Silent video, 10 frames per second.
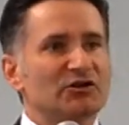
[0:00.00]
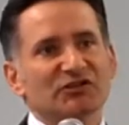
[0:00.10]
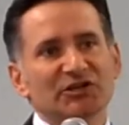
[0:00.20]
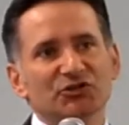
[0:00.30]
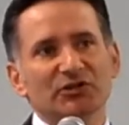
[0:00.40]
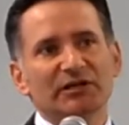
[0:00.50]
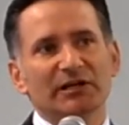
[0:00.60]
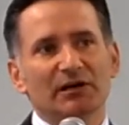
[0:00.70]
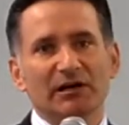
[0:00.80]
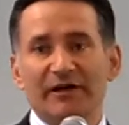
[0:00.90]
I
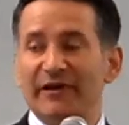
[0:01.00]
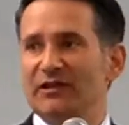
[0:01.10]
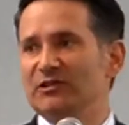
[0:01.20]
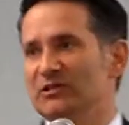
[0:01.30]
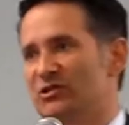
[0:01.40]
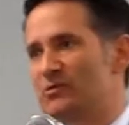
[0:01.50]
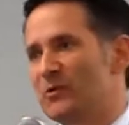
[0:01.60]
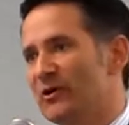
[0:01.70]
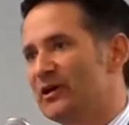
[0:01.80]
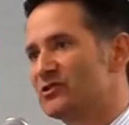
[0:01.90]
essentially have had the
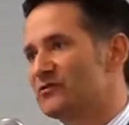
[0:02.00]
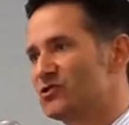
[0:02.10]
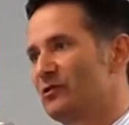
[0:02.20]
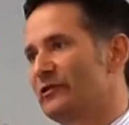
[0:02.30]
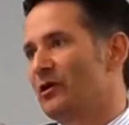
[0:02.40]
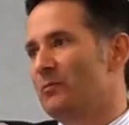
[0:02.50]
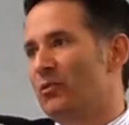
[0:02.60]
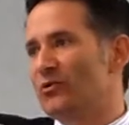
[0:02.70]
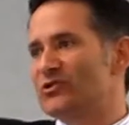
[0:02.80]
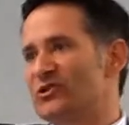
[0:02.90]
experience of serving
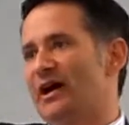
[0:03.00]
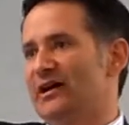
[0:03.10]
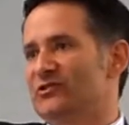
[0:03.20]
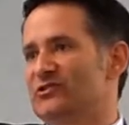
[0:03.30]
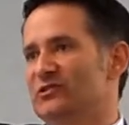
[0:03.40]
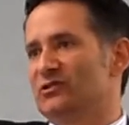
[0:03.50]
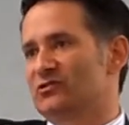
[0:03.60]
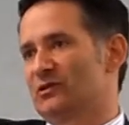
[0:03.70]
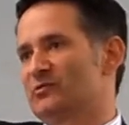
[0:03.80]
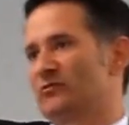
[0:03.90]
on both sides
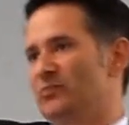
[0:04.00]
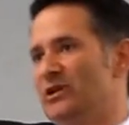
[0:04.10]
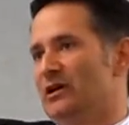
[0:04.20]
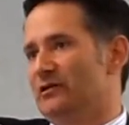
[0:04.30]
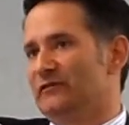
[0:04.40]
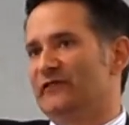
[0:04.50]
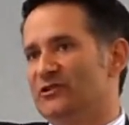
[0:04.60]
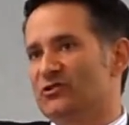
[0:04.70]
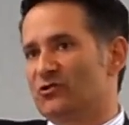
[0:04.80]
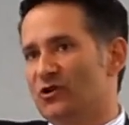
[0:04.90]
in terms of being a
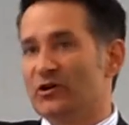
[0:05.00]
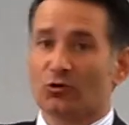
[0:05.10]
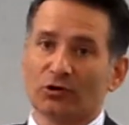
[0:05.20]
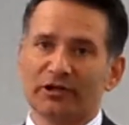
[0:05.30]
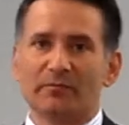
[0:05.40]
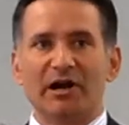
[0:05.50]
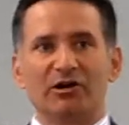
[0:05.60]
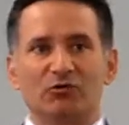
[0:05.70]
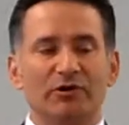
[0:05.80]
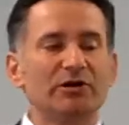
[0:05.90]
defense attorney early in
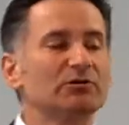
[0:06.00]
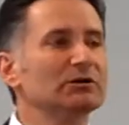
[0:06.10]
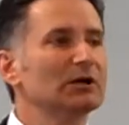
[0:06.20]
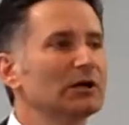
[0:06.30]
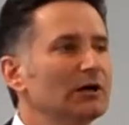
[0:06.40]
my career